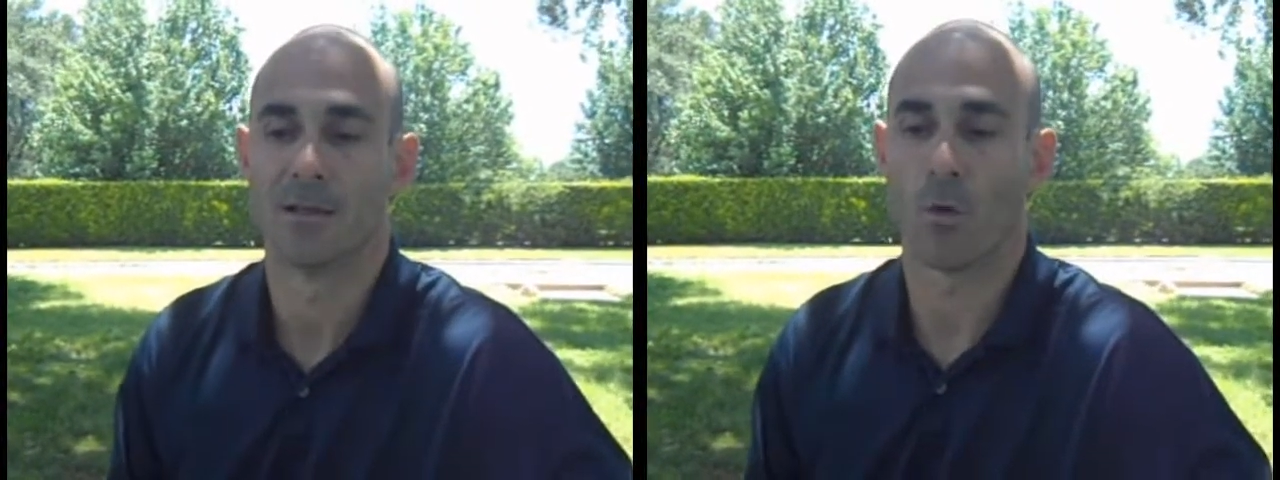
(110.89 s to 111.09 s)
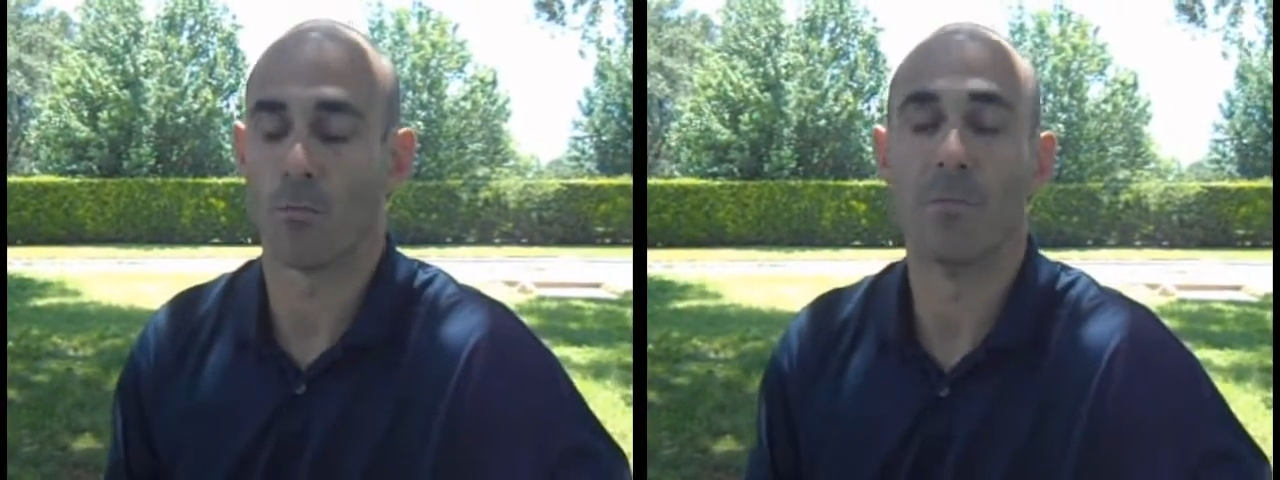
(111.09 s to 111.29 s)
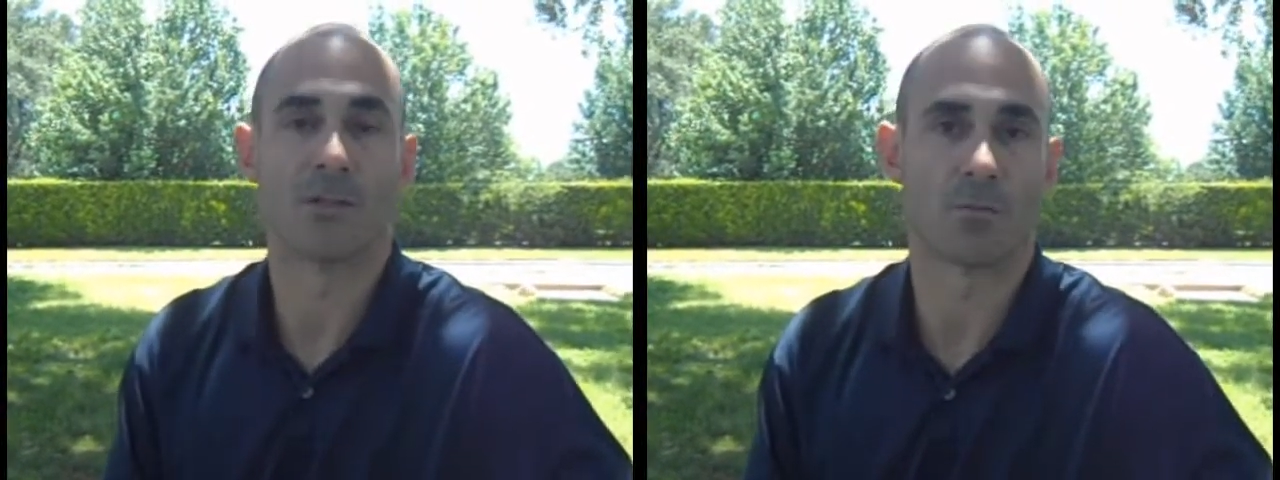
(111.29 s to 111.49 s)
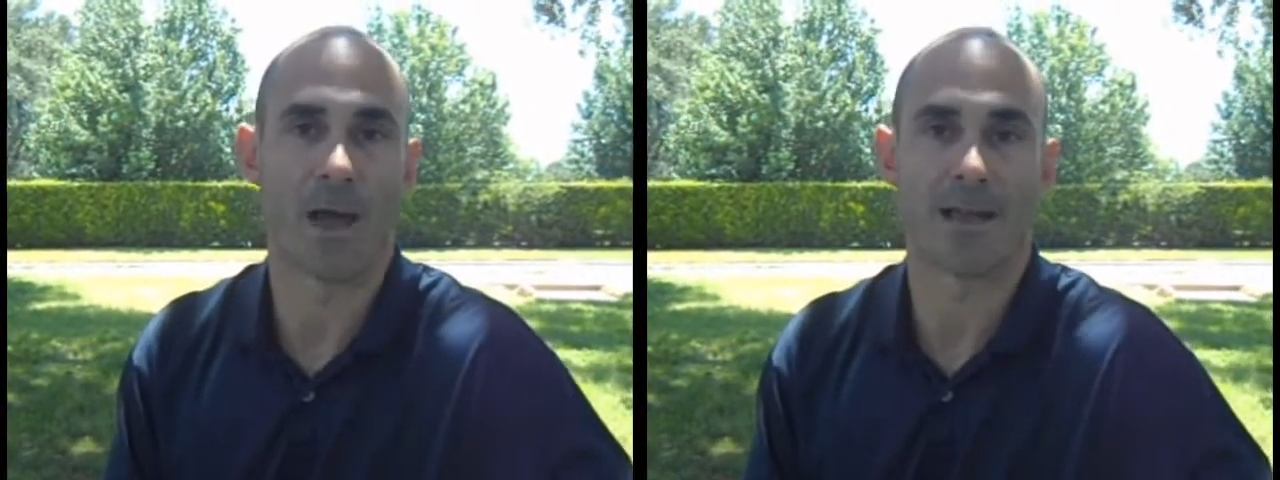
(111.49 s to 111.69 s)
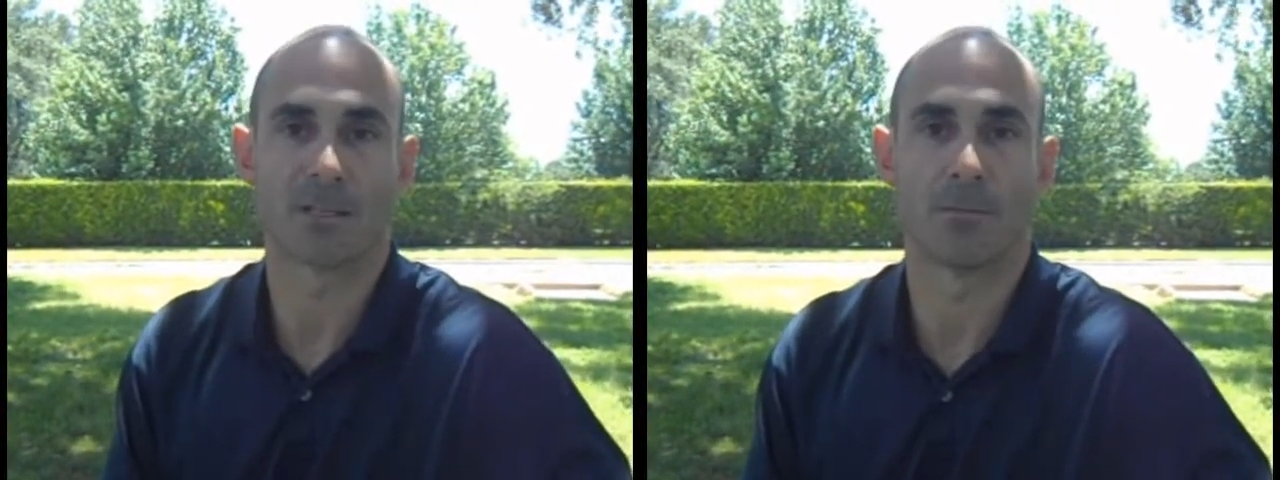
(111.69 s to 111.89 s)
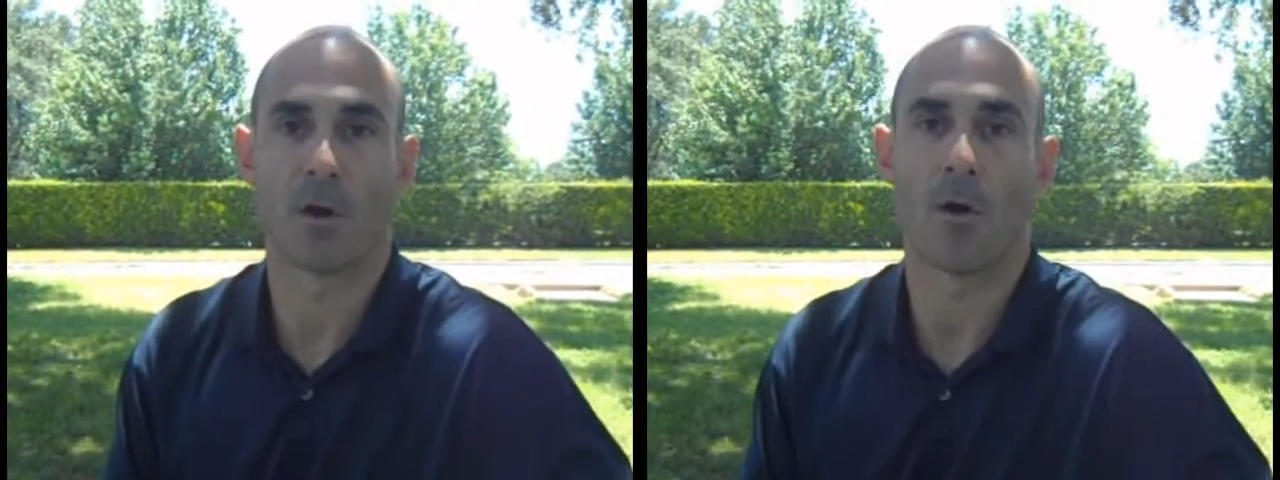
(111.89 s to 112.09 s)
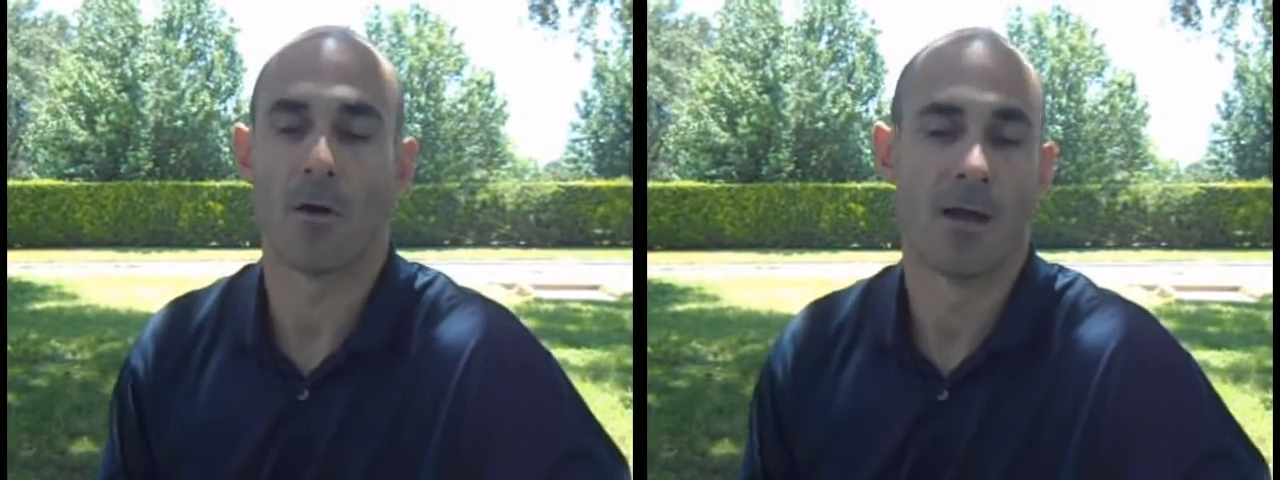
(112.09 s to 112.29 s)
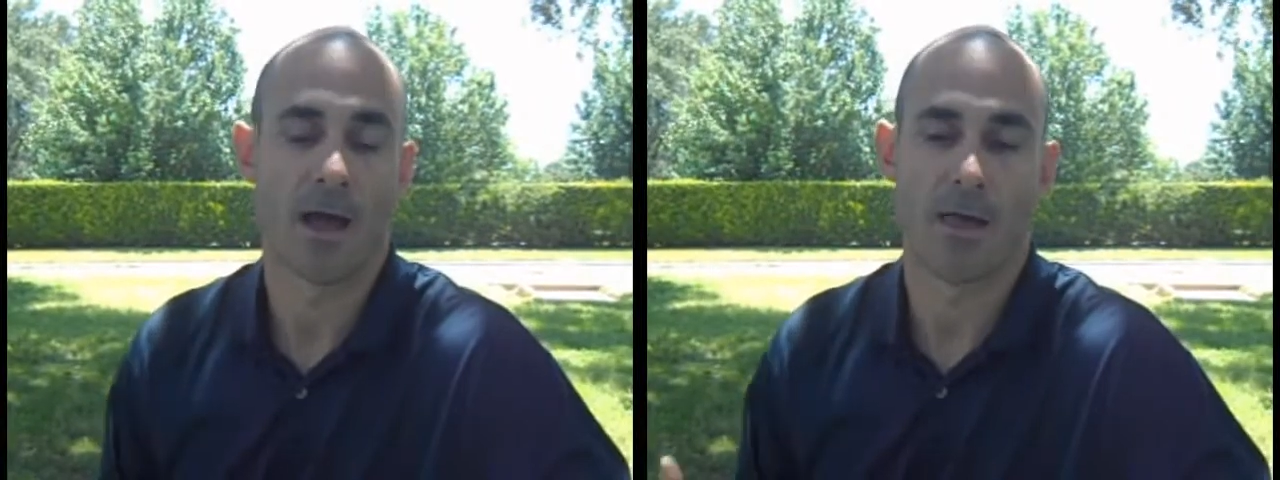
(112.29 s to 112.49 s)
or men's basketball.
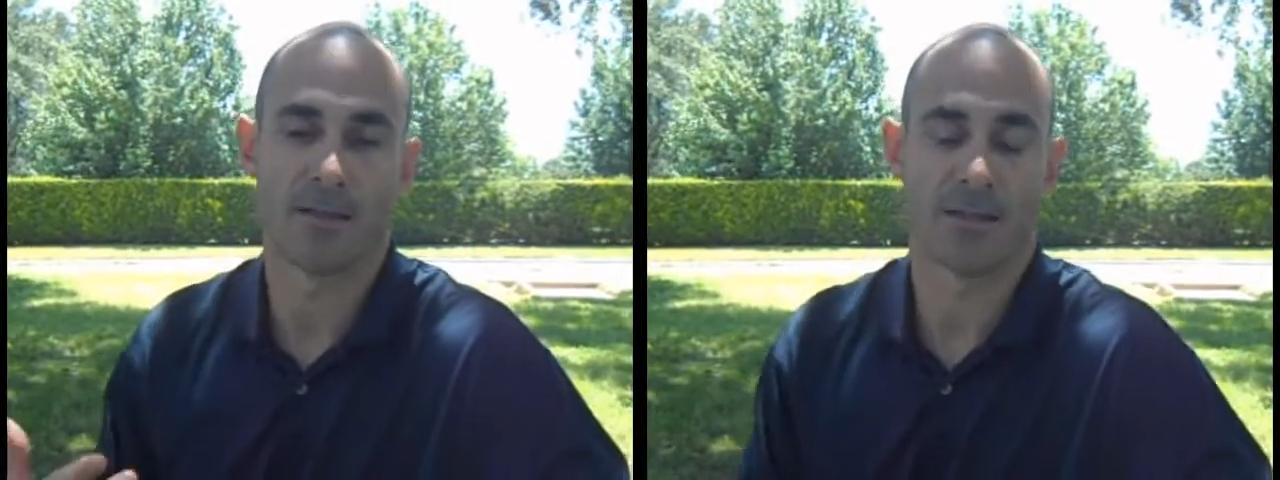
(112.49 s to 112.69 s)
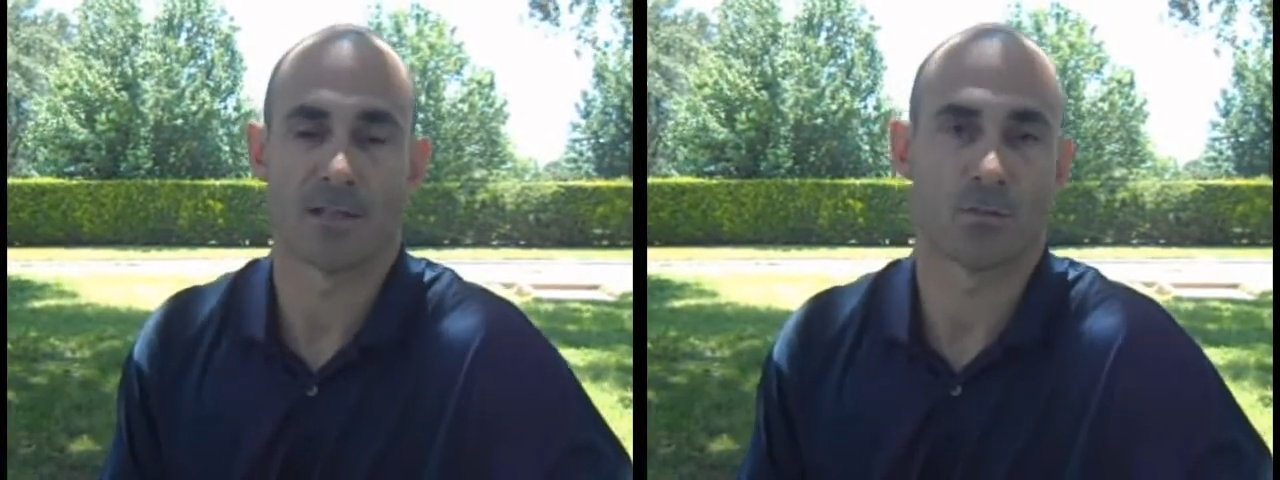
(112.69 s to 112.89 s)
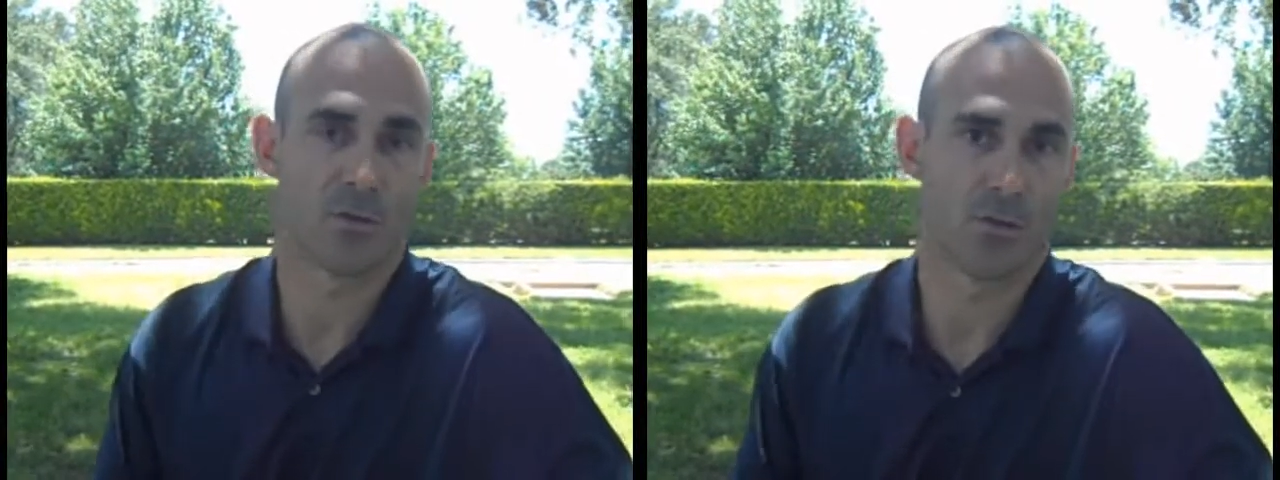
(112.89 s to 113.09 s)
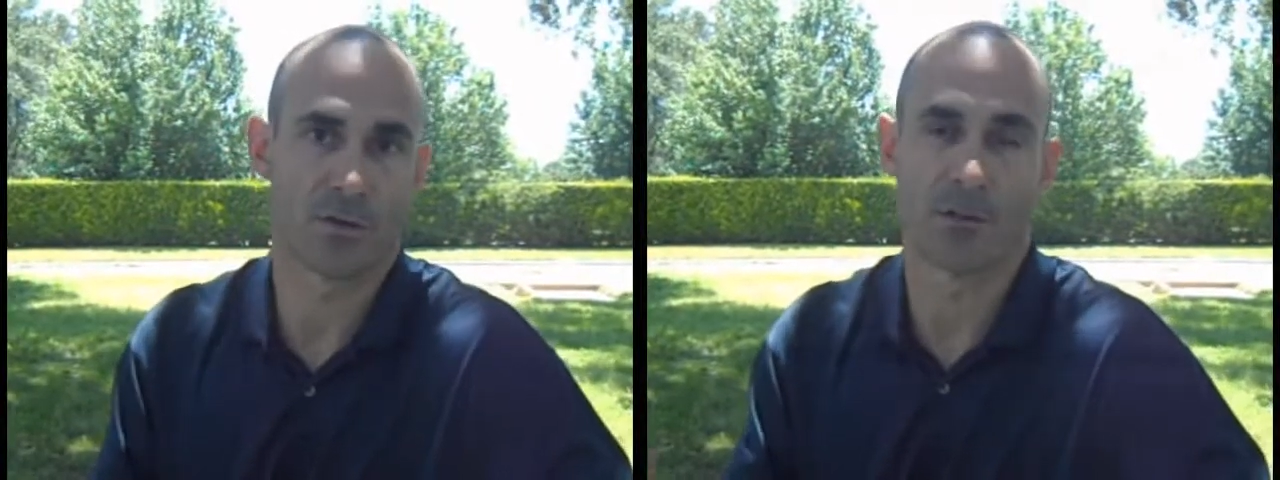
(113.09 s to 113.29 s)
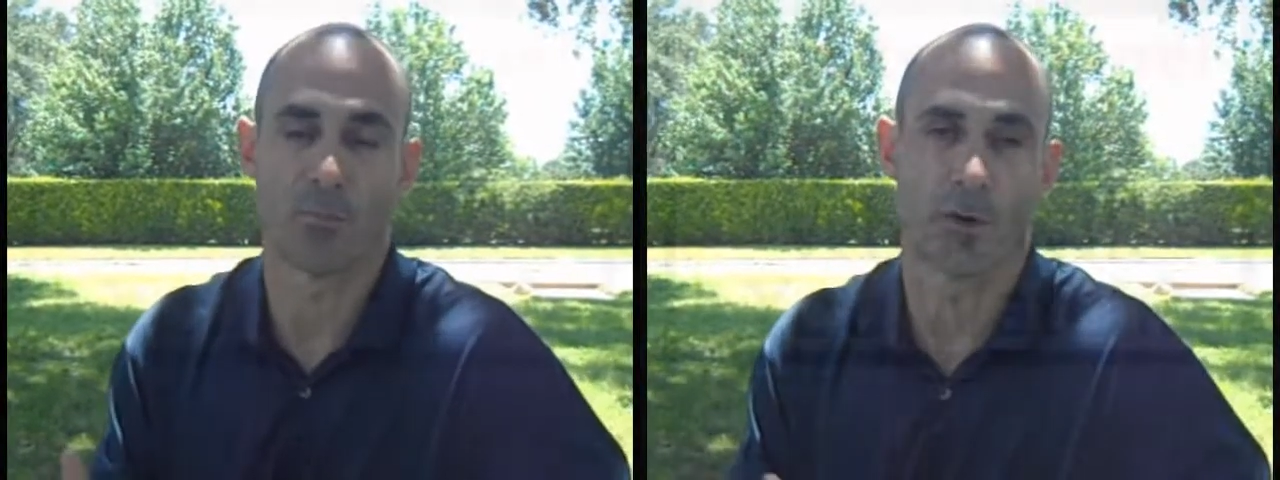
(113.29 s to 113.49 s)
I think that's what you're going to